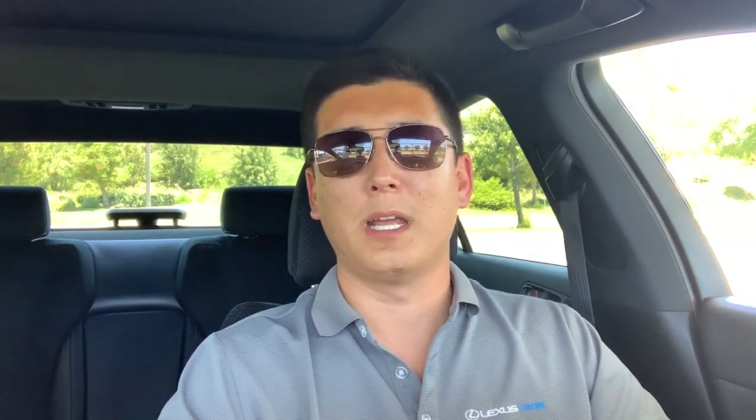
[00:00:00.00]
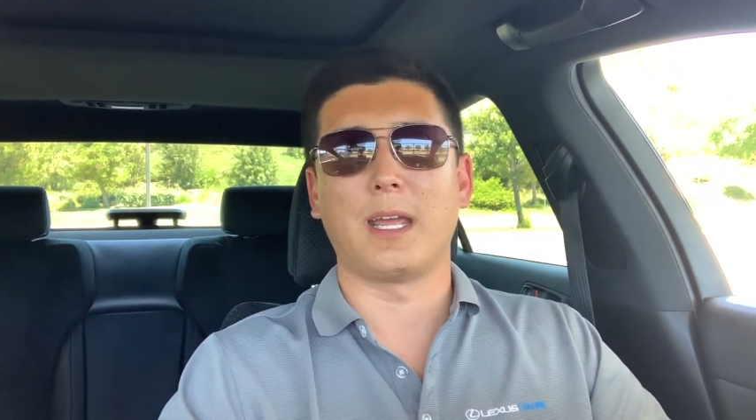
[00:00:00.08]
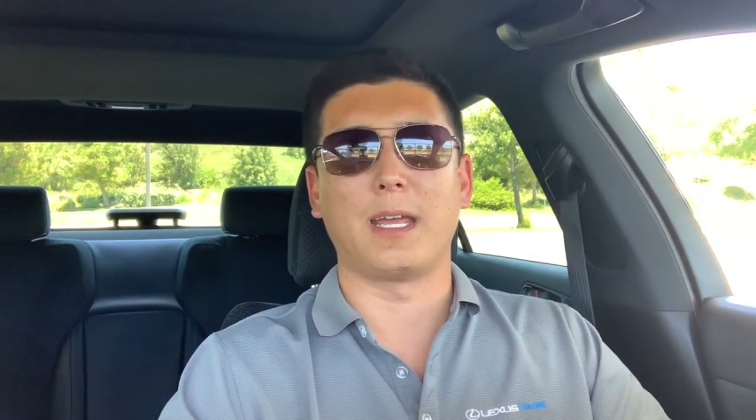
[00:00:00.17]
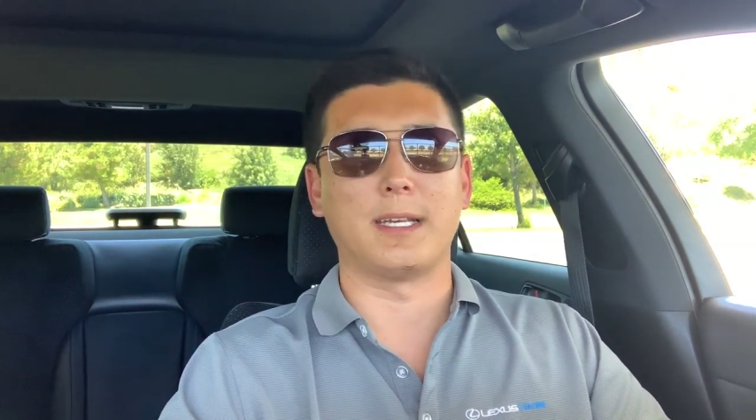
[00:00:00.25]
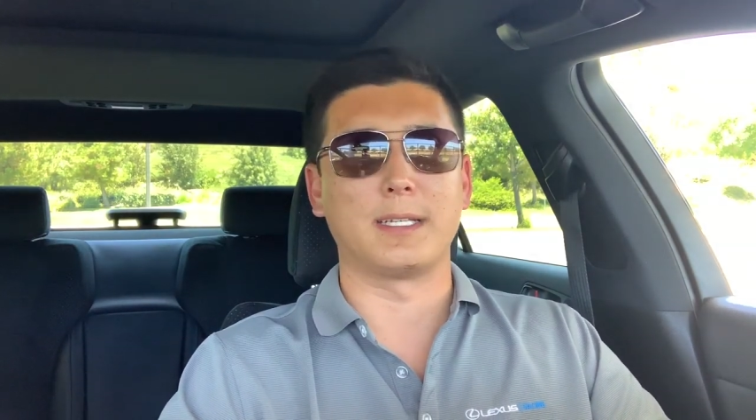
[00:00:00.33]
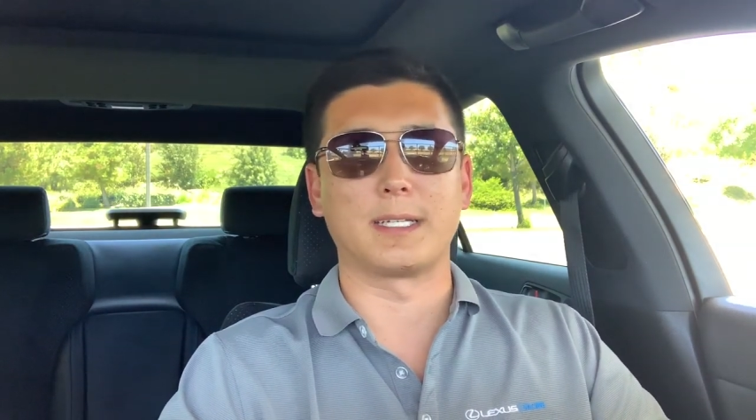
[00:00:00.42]

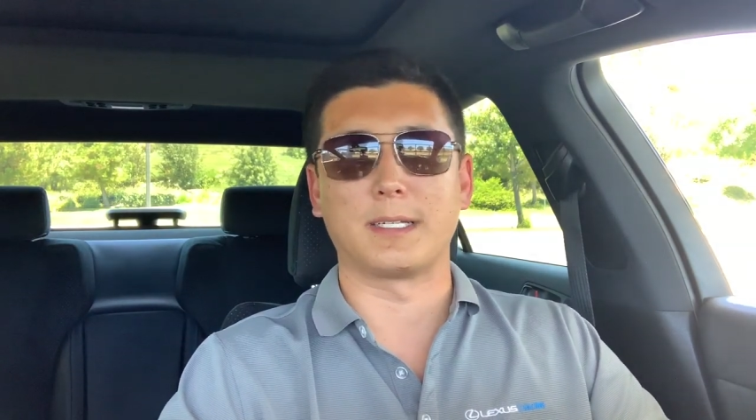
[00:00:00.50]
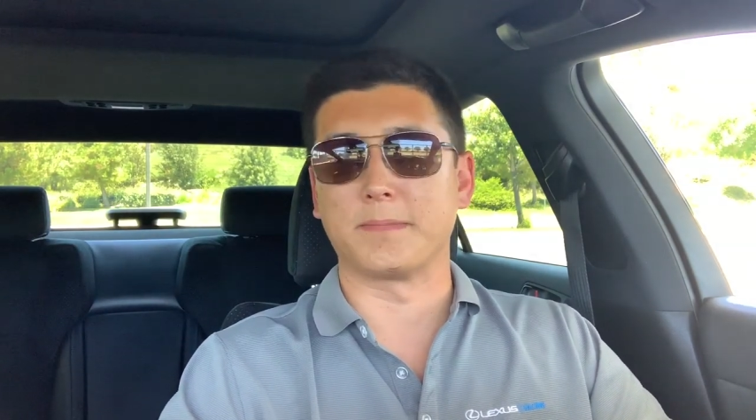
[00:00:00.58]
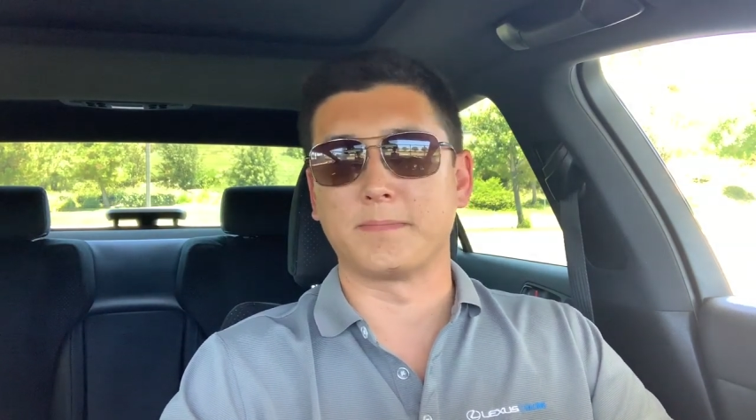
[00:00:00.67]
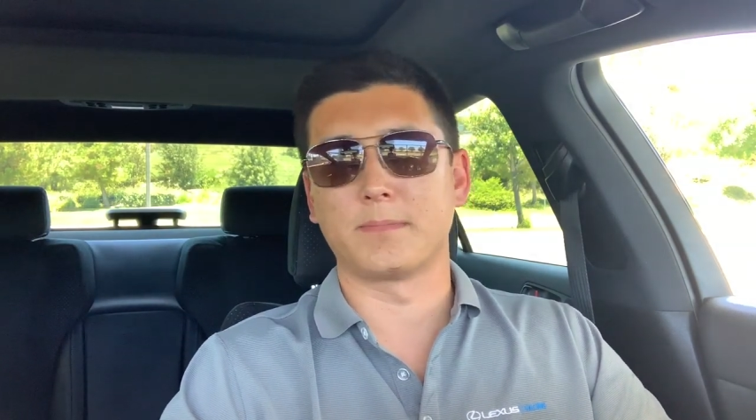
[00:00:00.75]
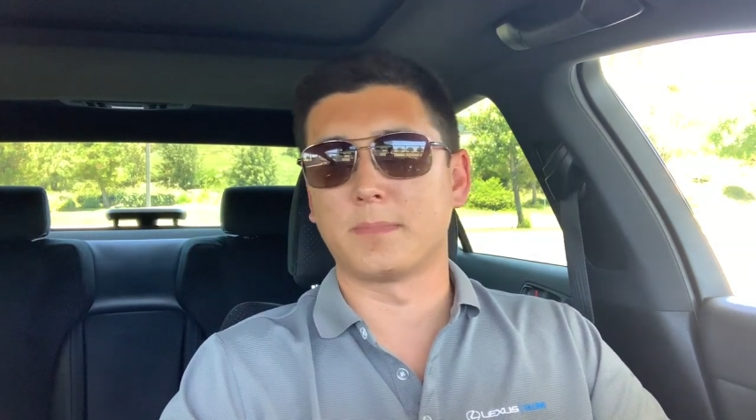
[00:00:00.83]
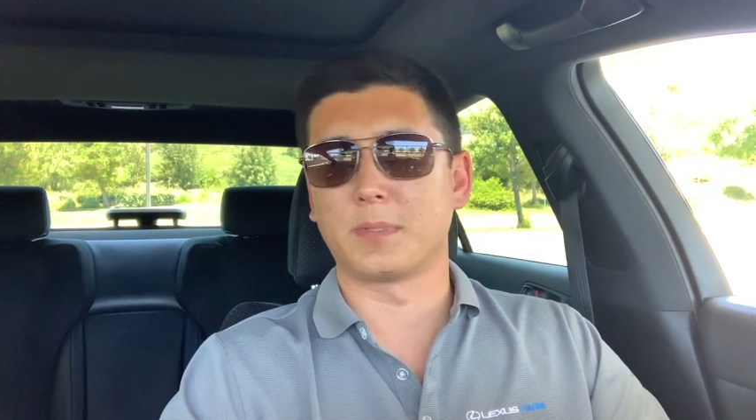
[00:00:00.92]
and
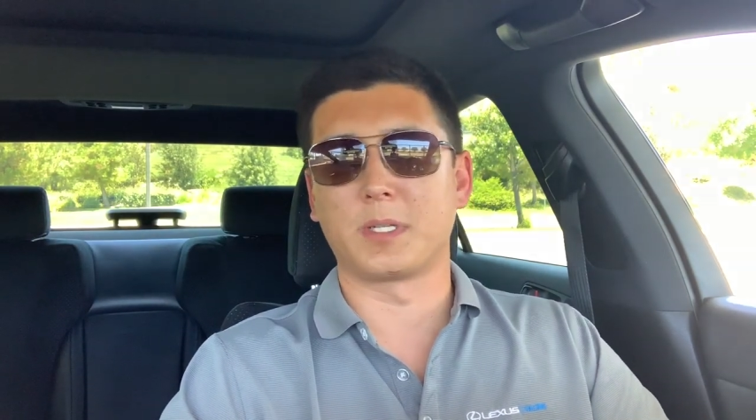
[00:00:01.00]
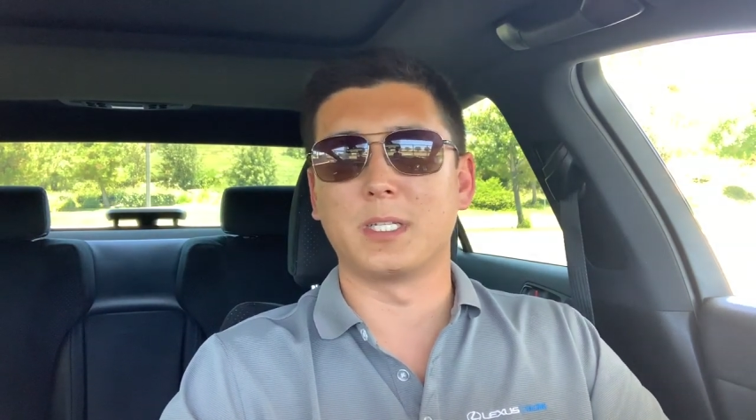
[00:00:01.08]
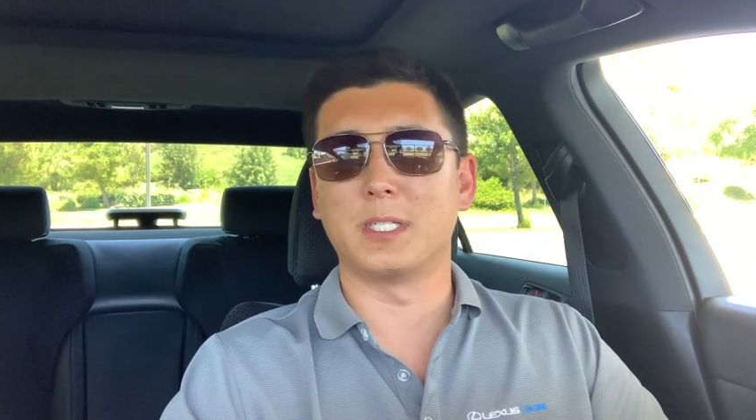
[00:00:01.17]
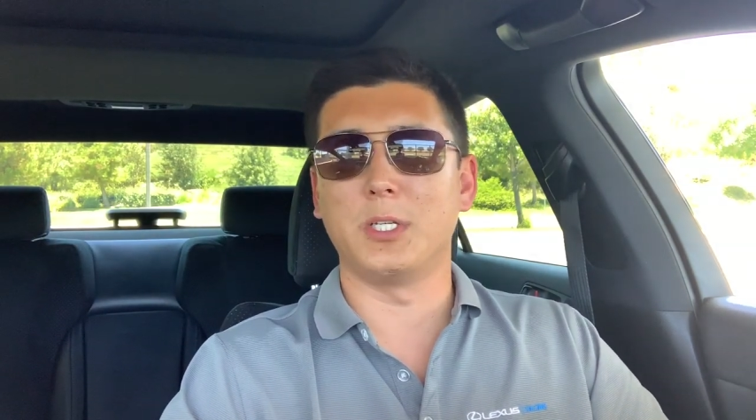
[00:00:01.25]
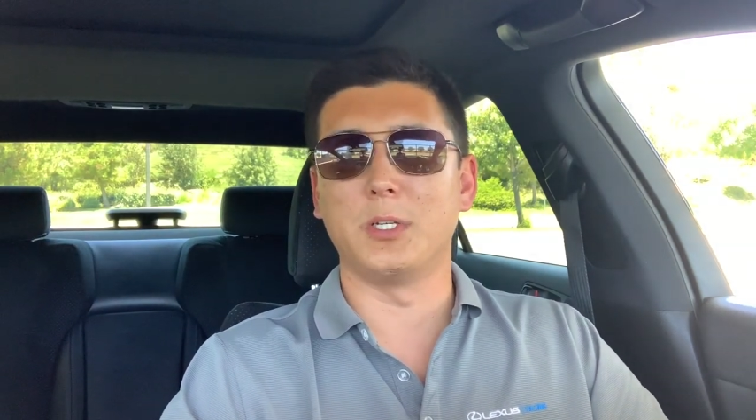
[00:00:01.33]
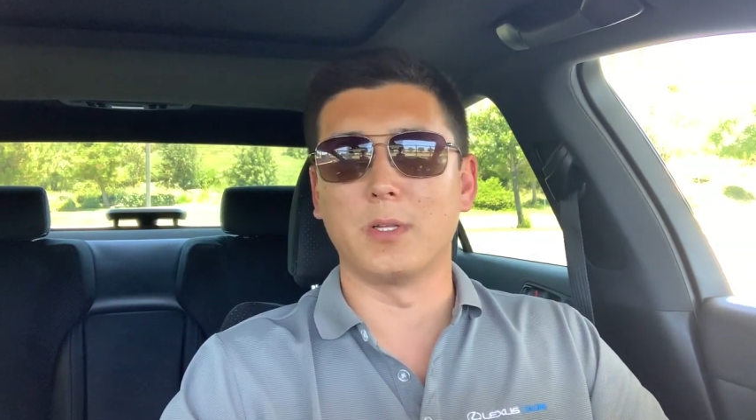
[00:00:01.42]
I'll
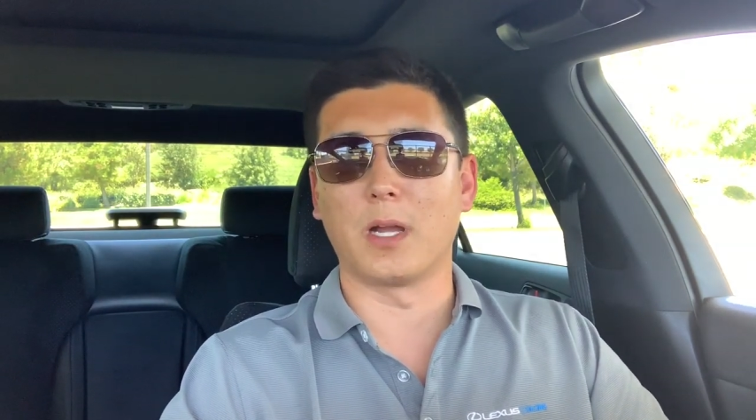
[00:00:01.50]
continue